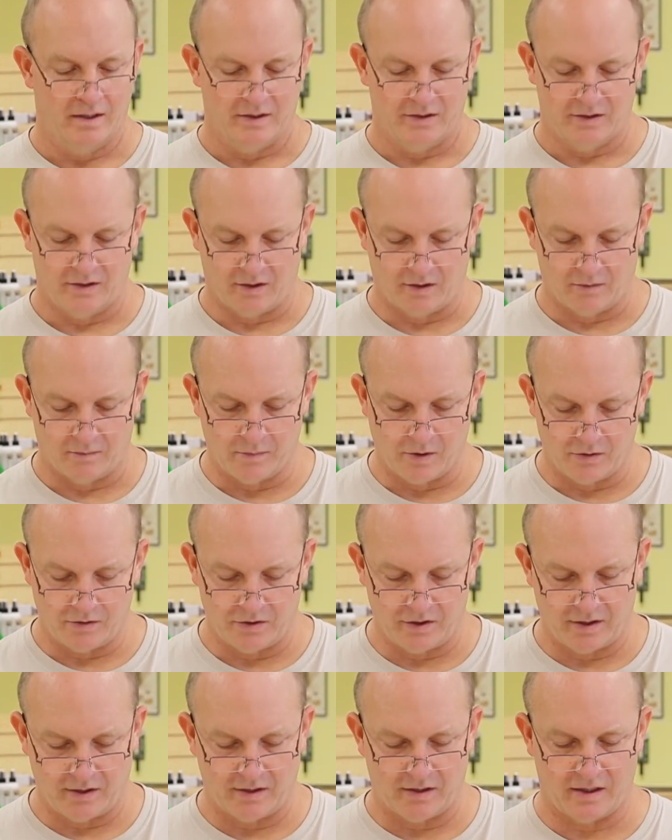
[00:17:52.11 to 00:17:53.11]
So
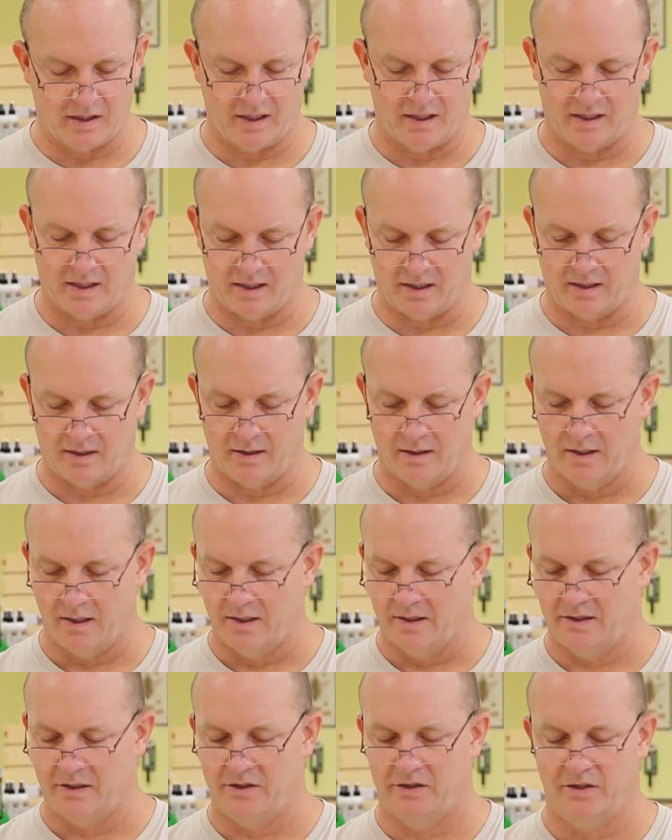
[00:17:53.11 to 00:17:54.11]
most of the
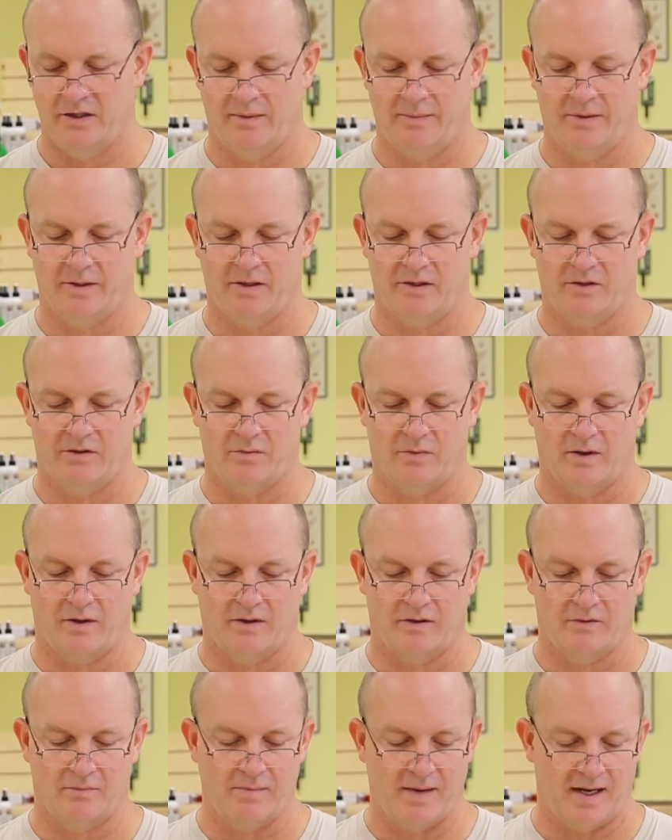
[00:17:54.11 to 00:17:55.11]
distributors, whether
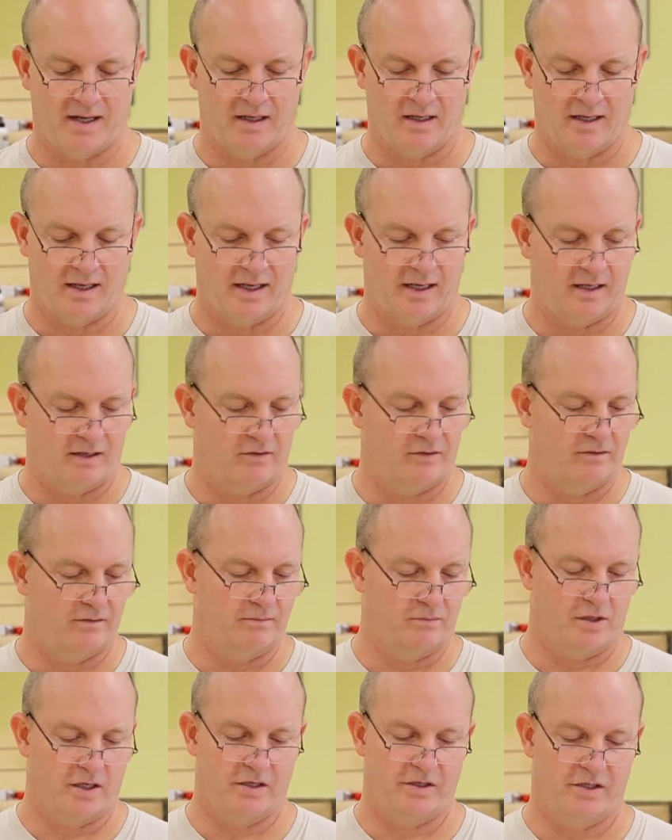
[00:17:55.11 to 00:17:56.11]
it's Man Lake,
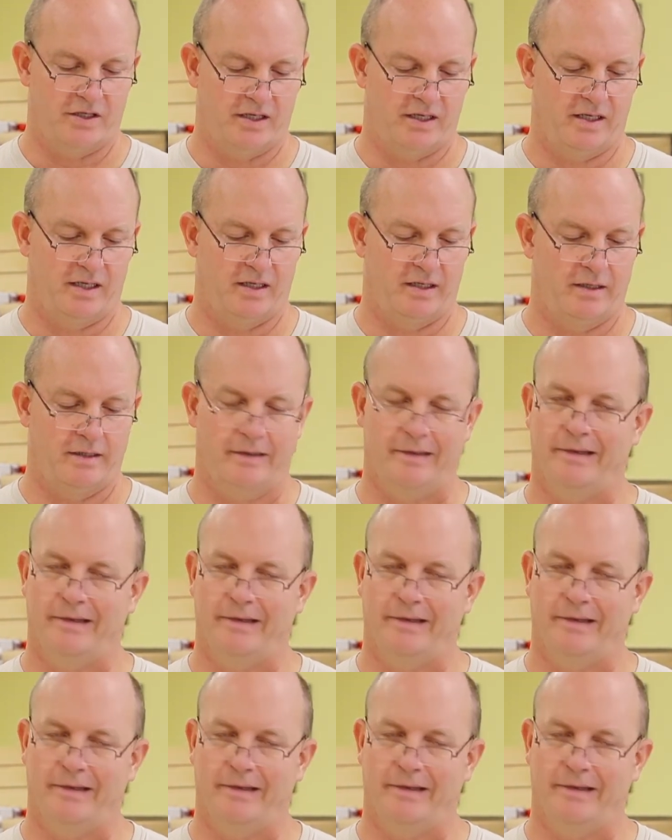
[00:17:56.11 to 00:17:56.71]
Brushy,